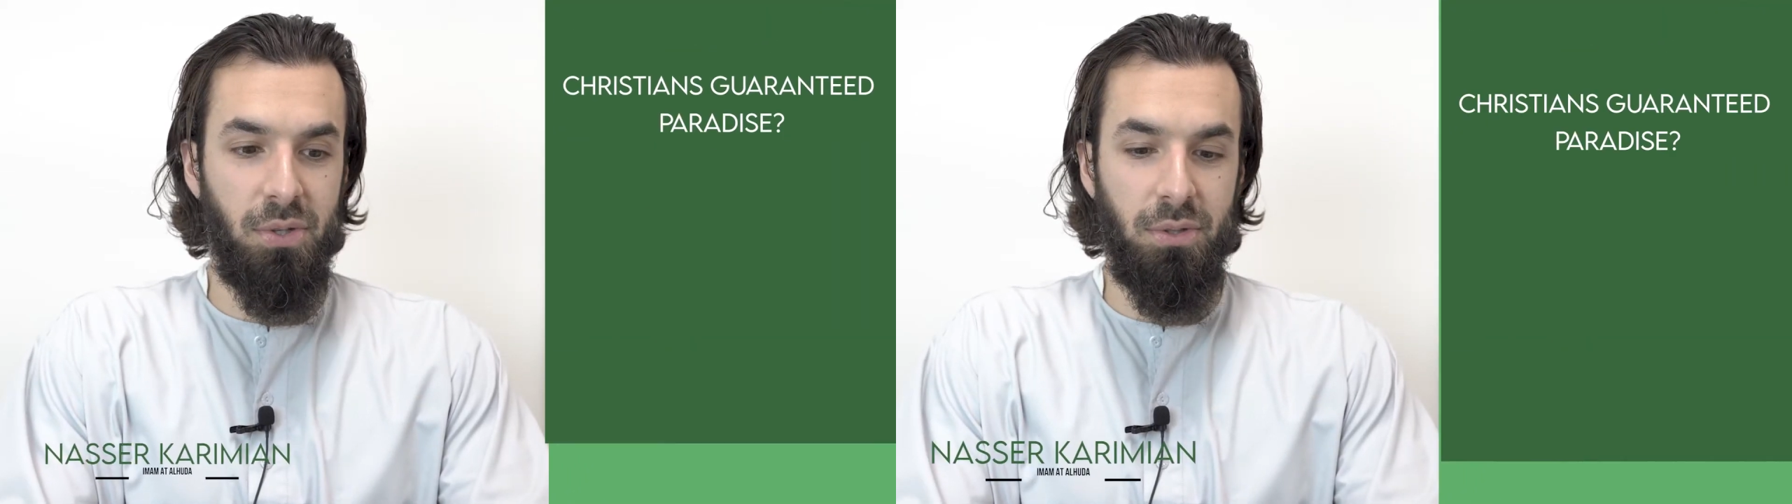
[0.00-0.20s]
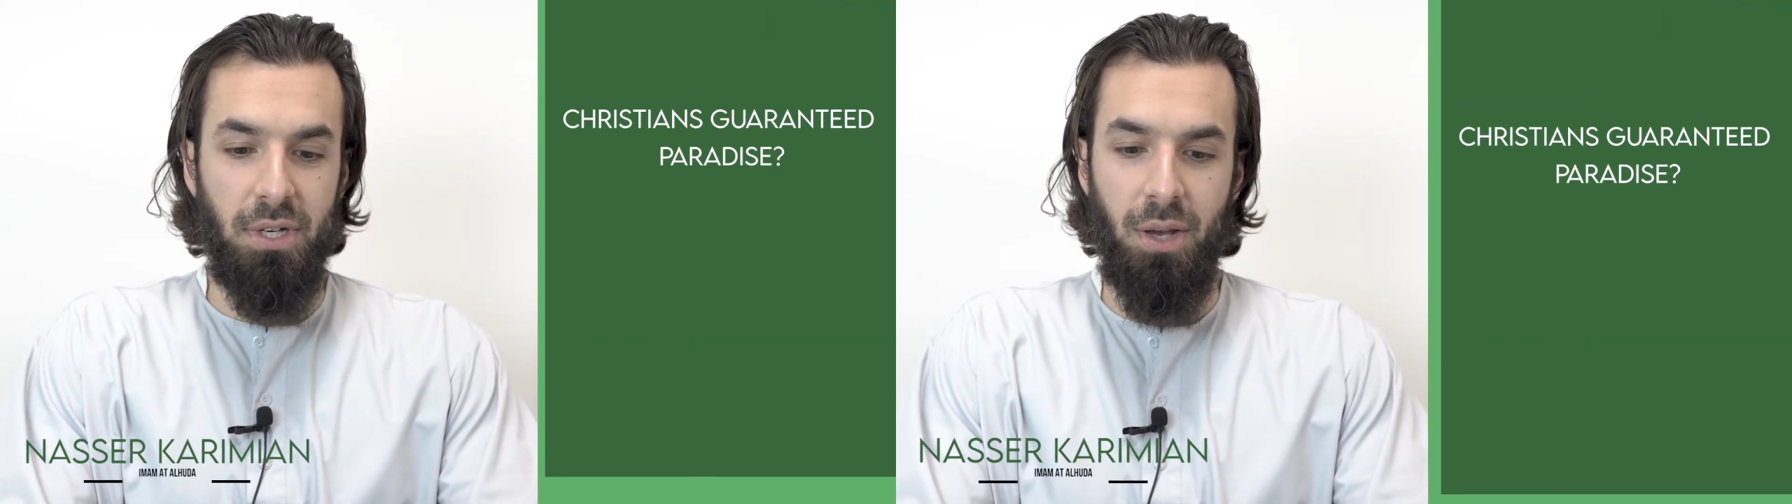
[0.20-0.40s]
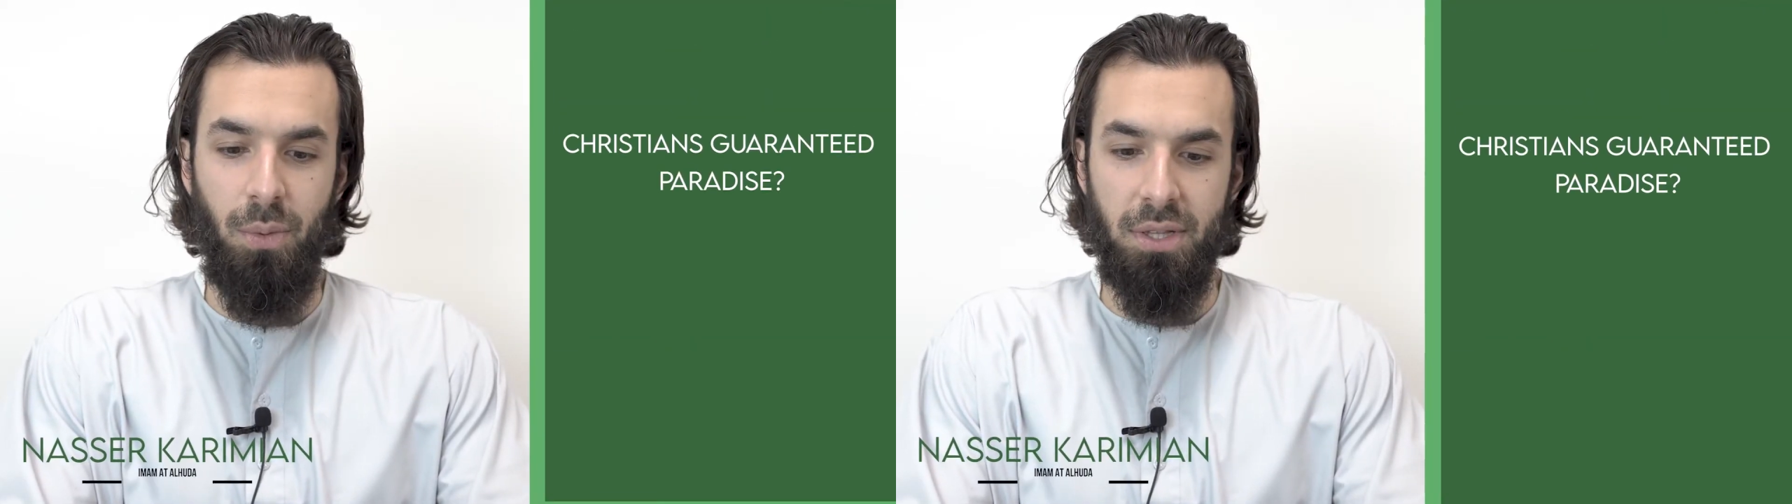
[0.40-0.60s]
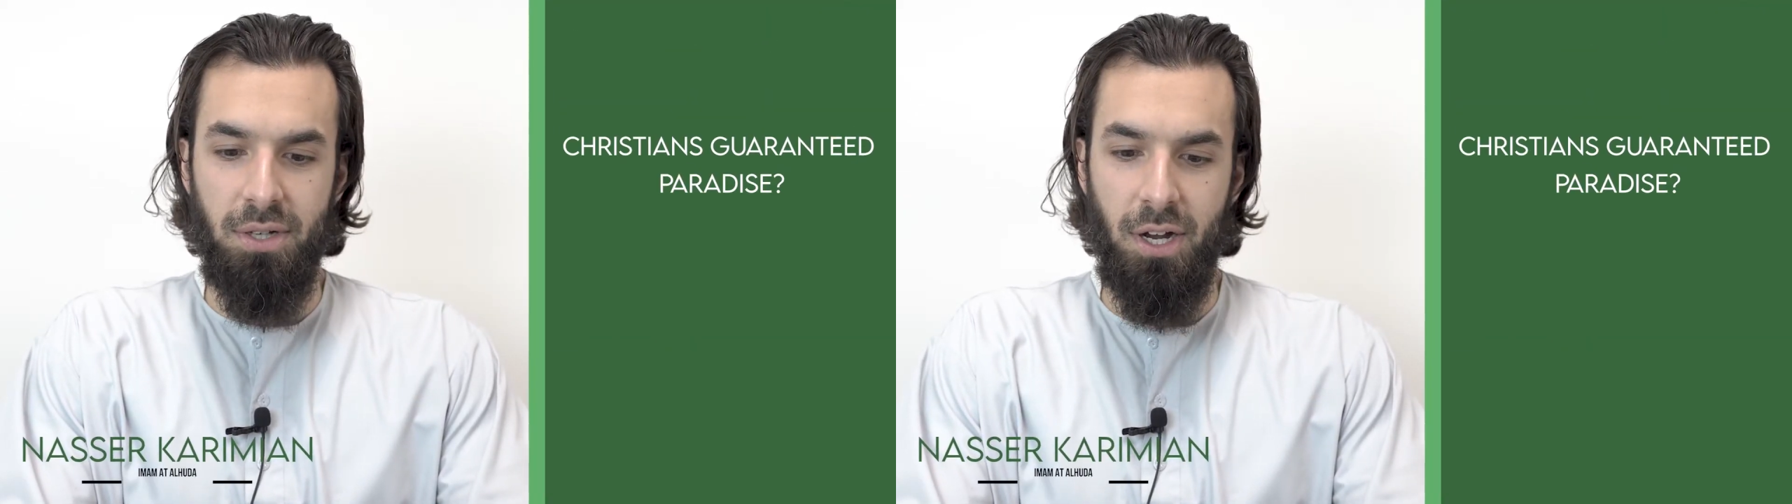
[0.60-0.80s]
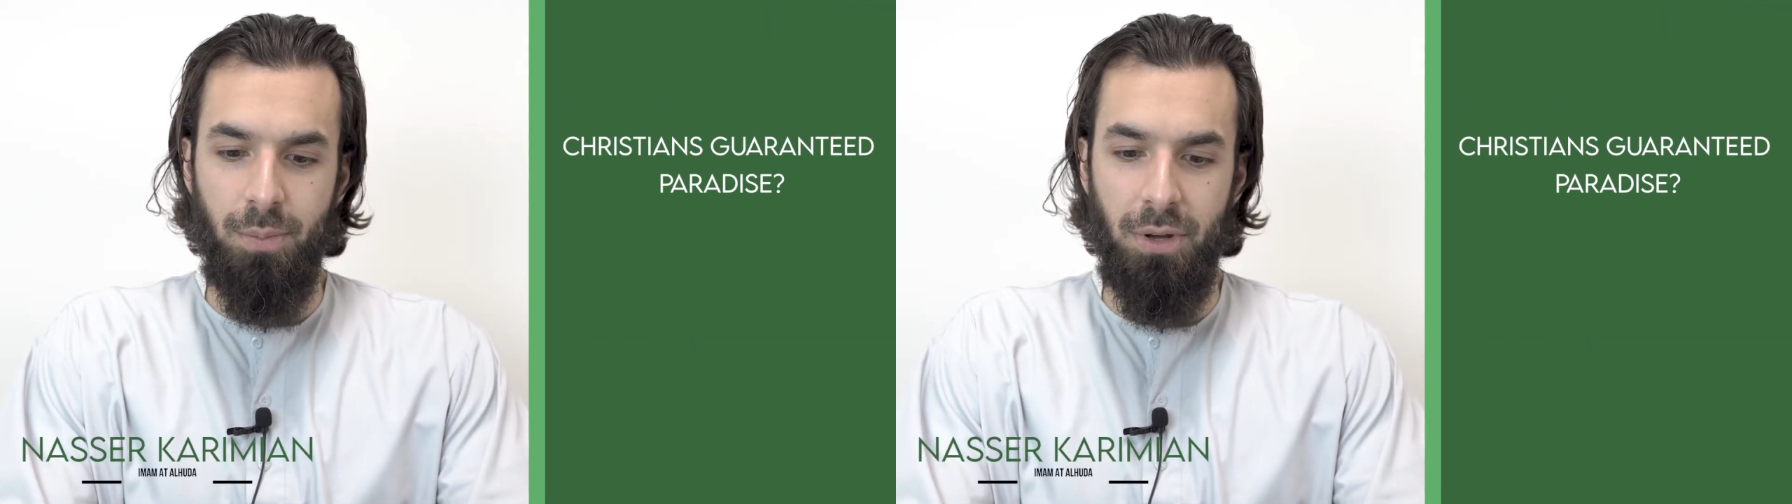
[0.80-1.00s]
So today I want
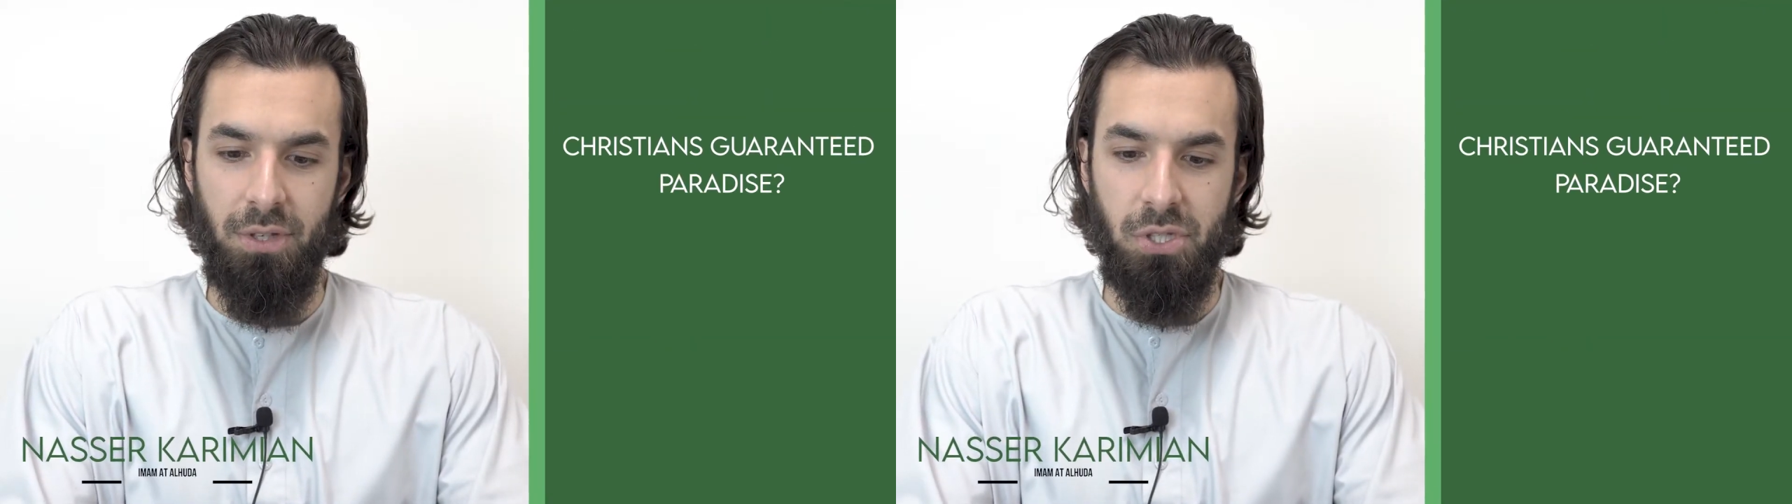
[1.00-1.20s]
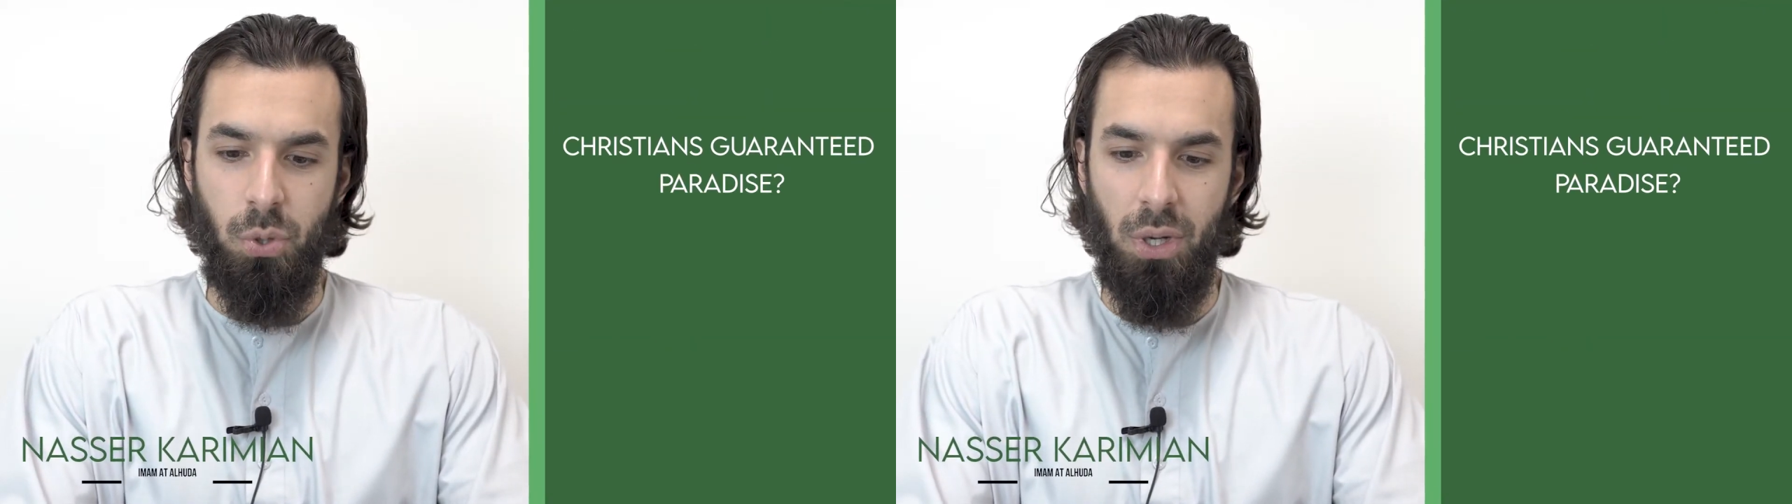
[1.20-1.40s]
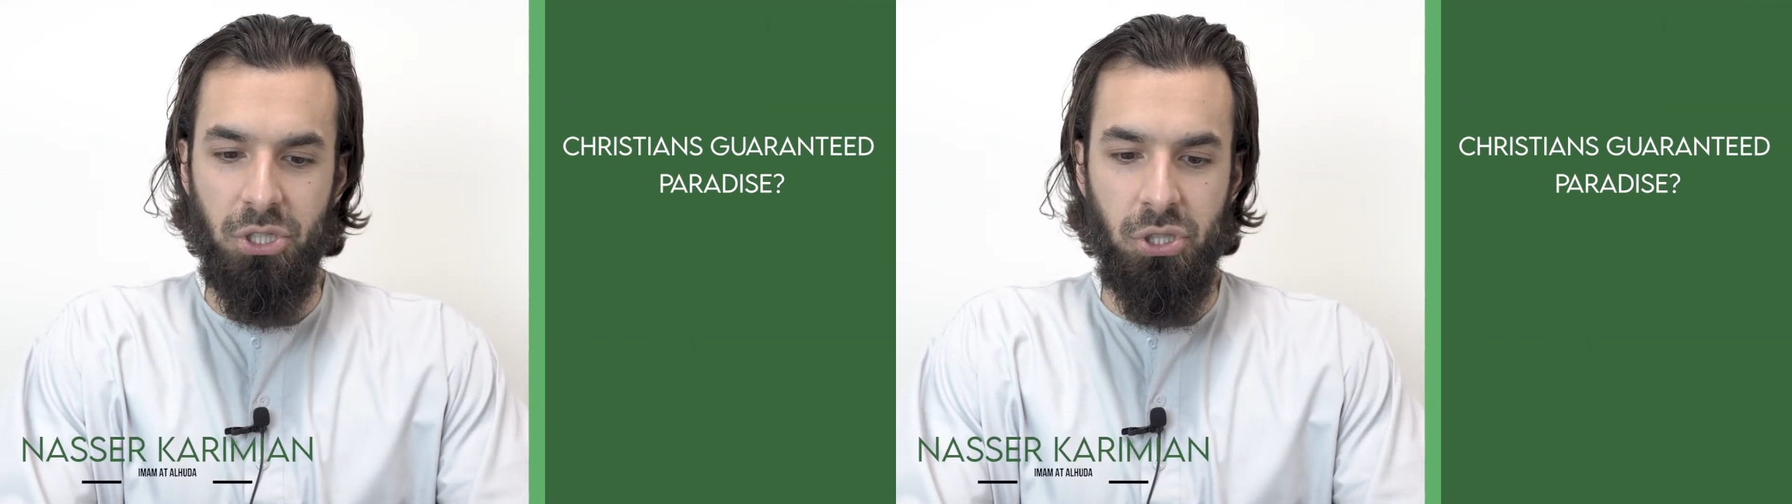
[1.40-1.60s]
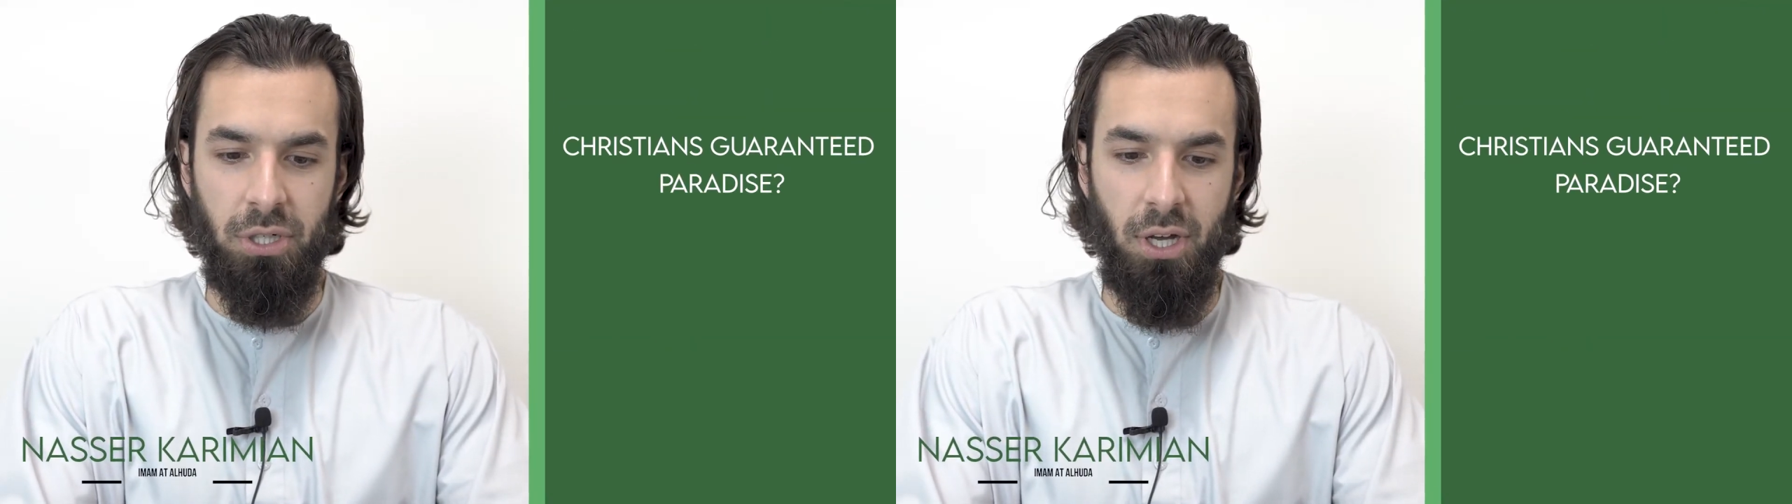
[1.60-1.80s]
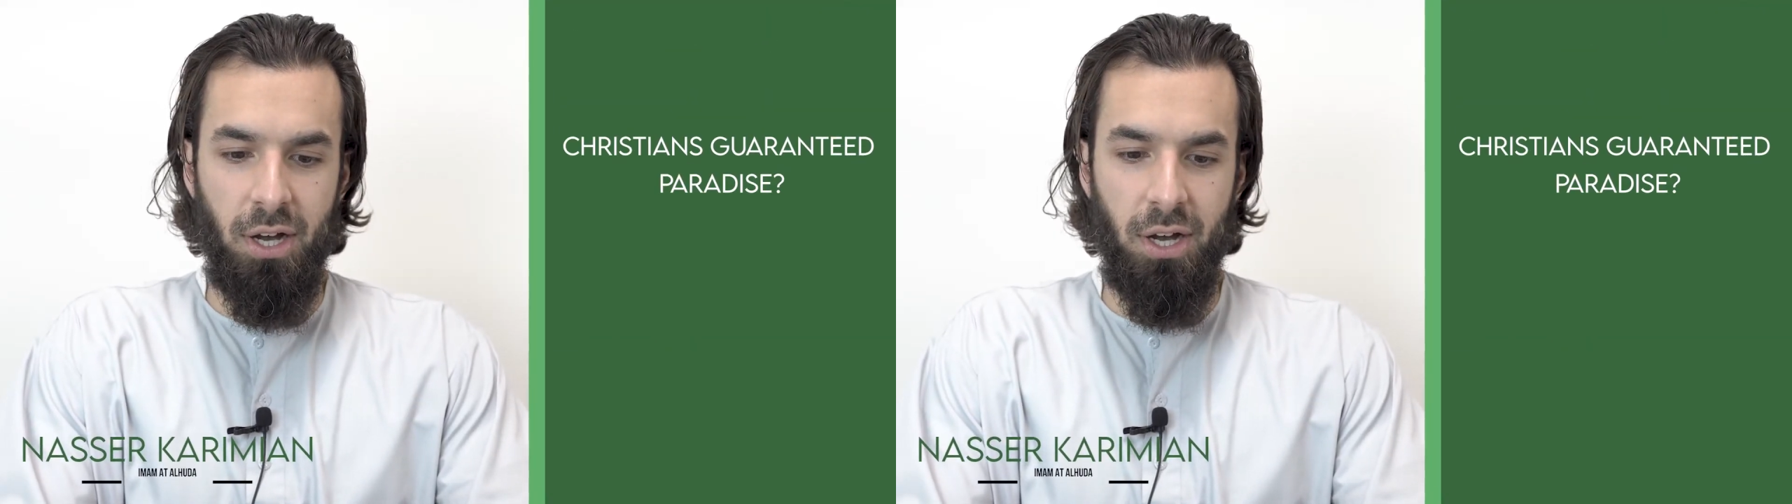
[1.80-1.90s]
to talk about this question